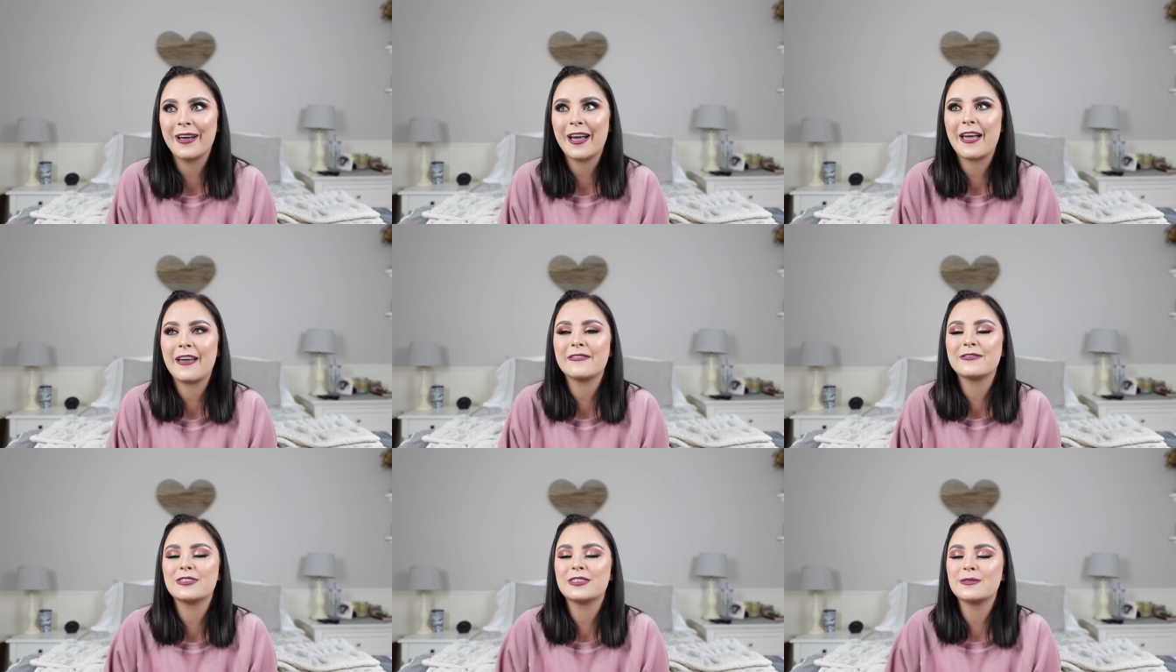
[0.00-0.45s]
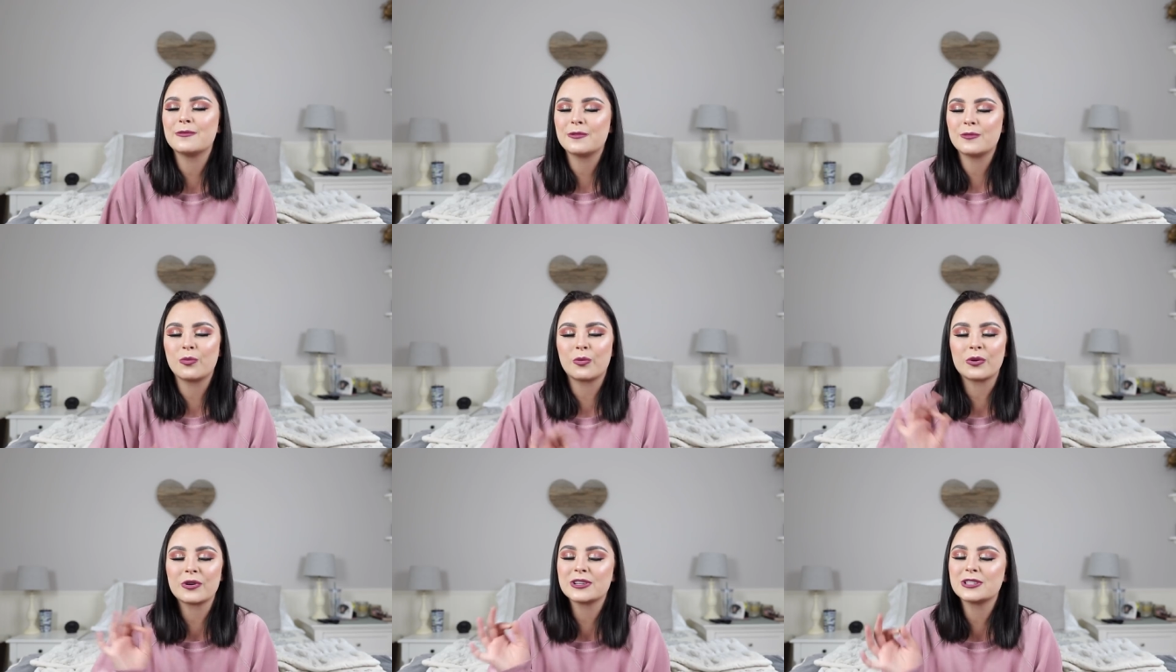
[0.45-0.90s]
I have the
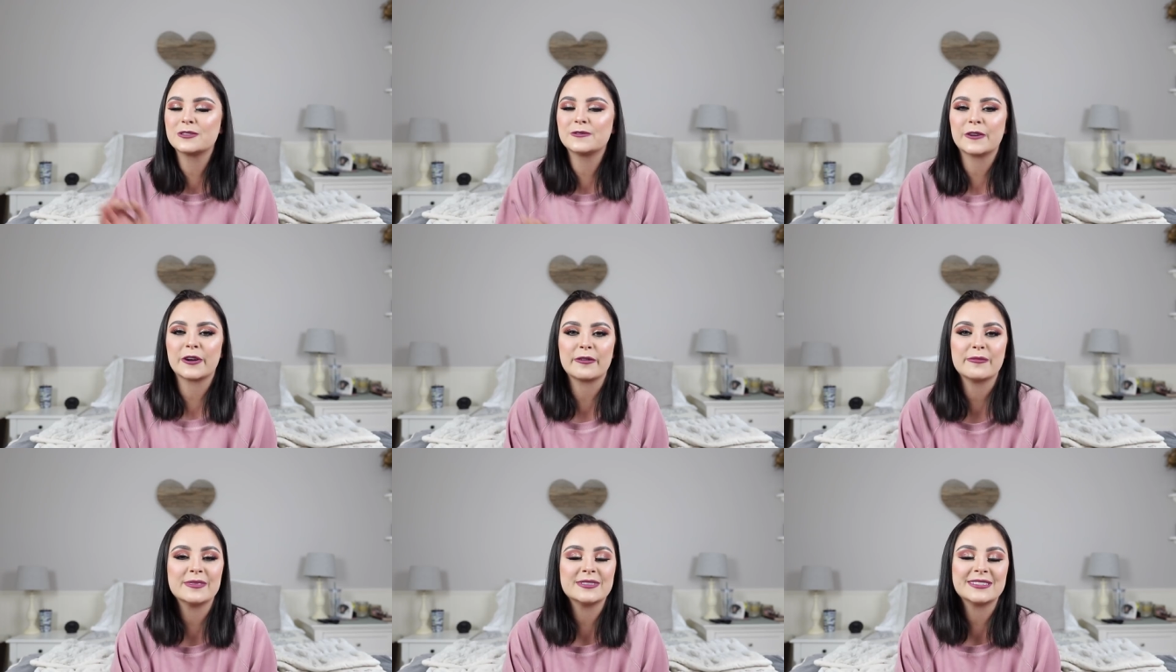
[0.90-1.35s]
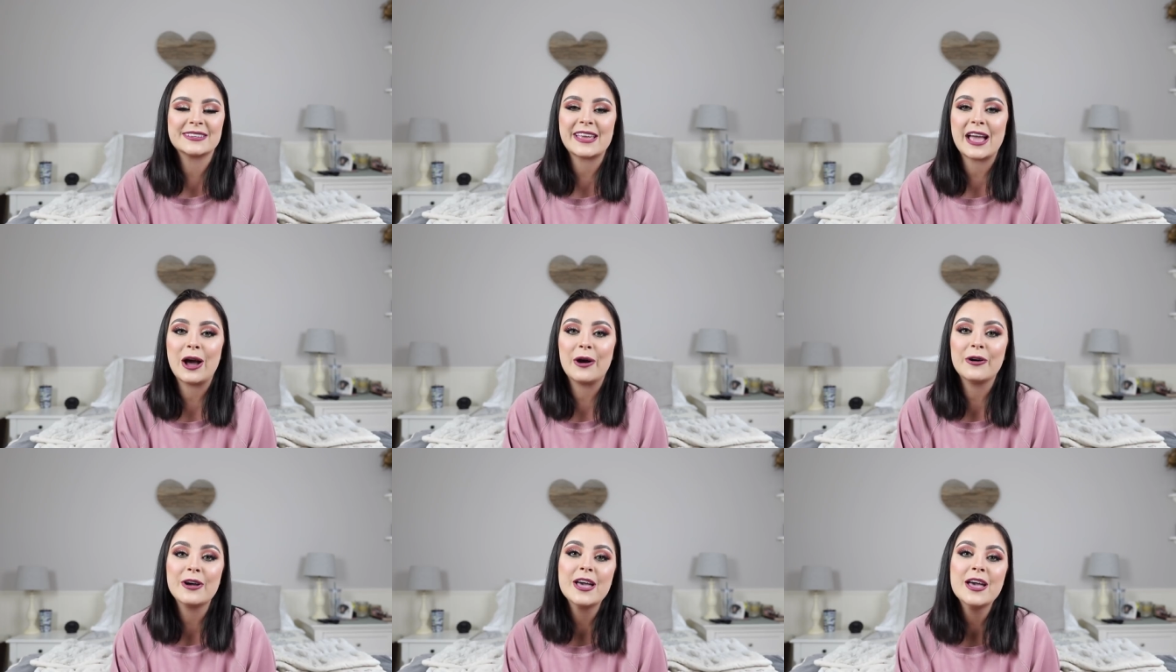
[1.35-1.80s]
worst fear of
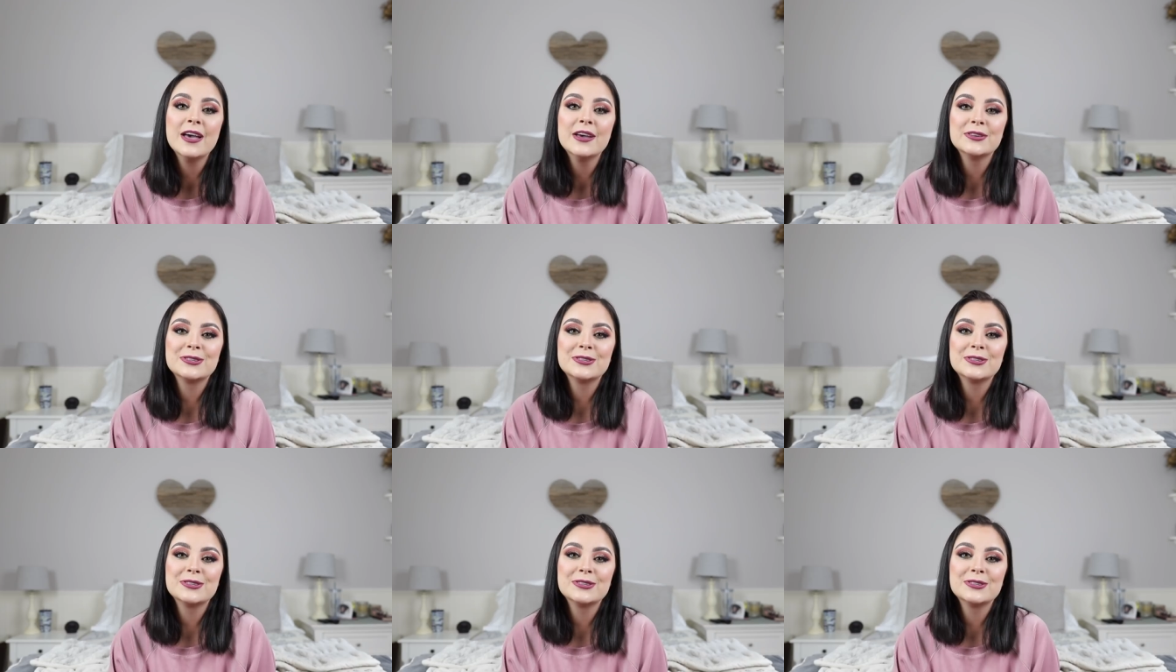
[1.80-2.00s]
missing out.